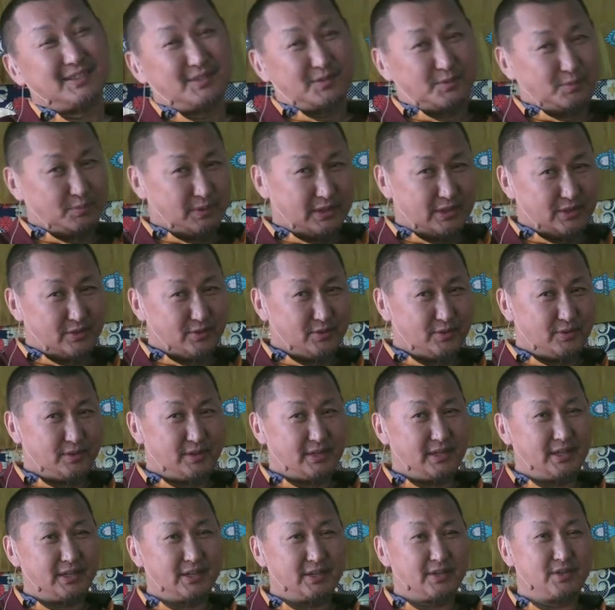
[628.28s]
What do you
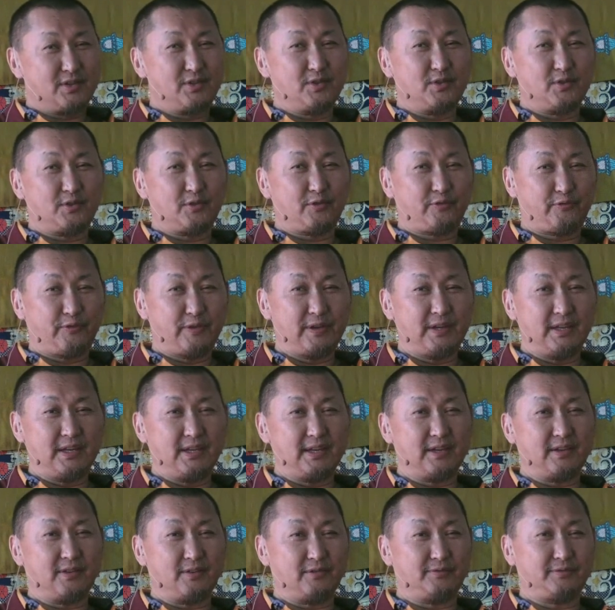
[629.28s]
think, your
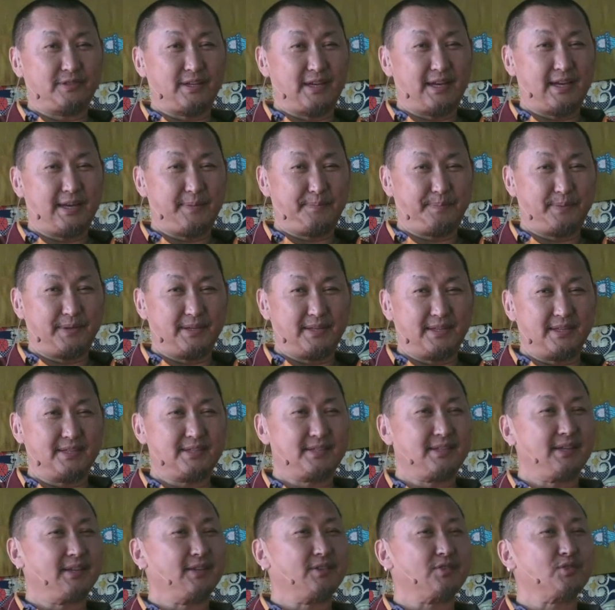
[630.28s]
feeling of the
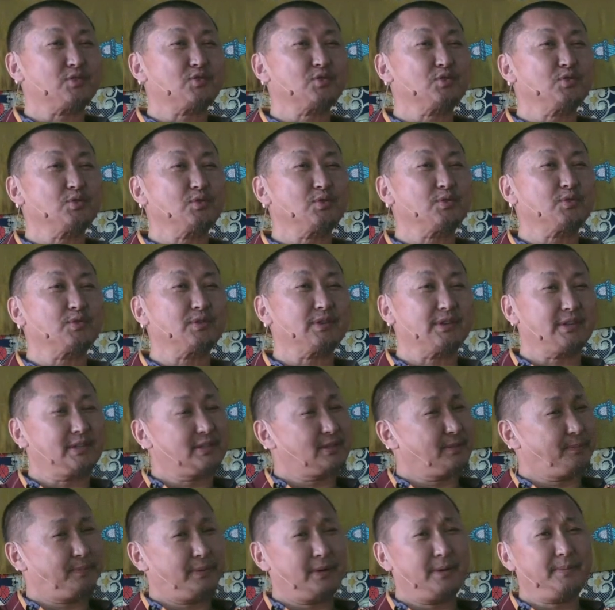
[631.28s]
happiness and the sorrow
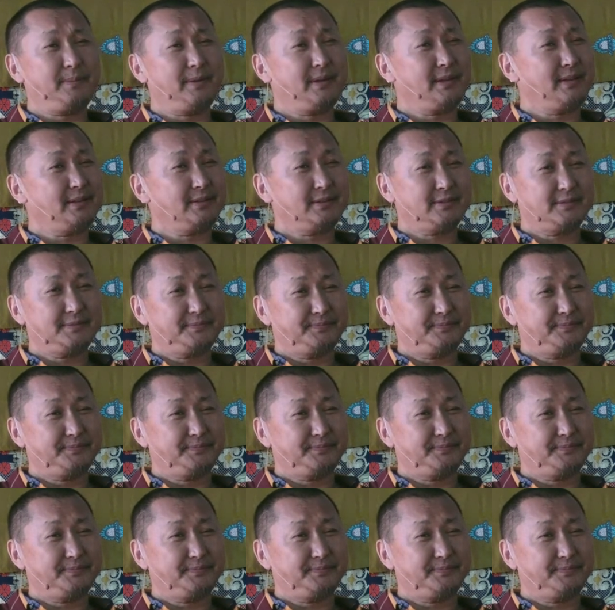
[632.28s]
is permanent?